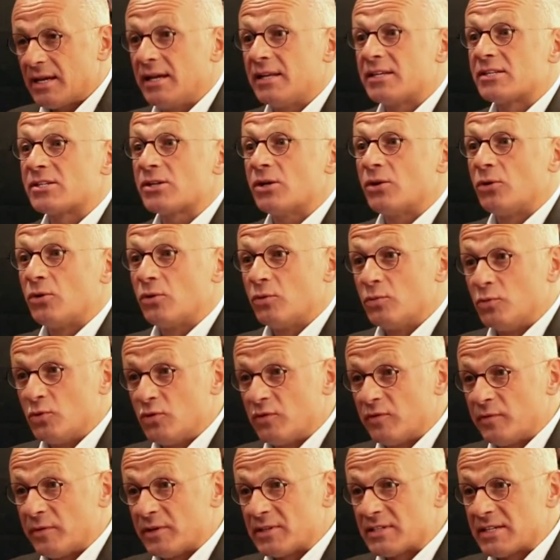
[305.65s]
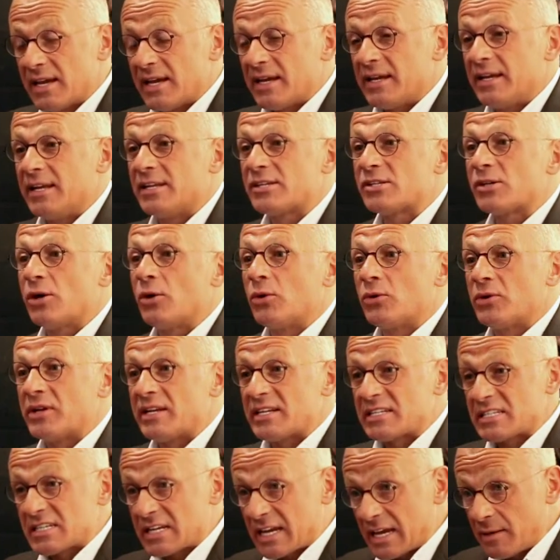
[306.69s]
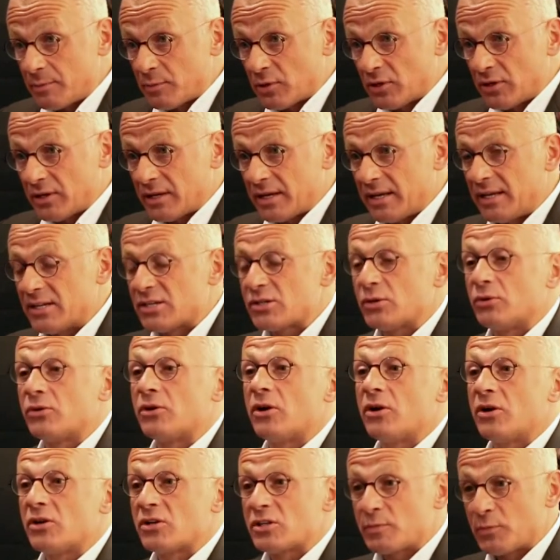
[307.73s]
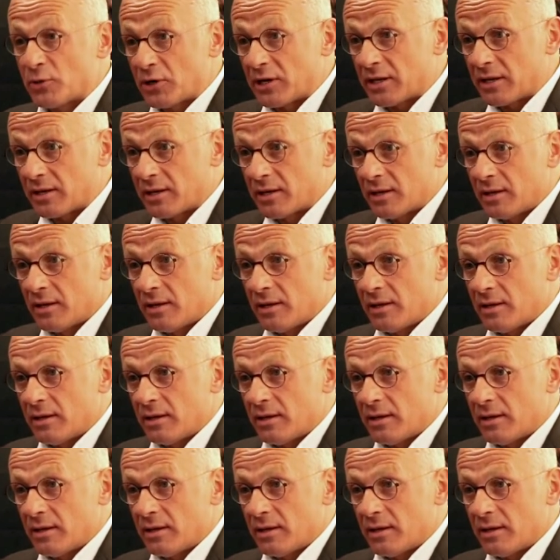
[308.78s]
its own movements, its own escapement, its own hairspring,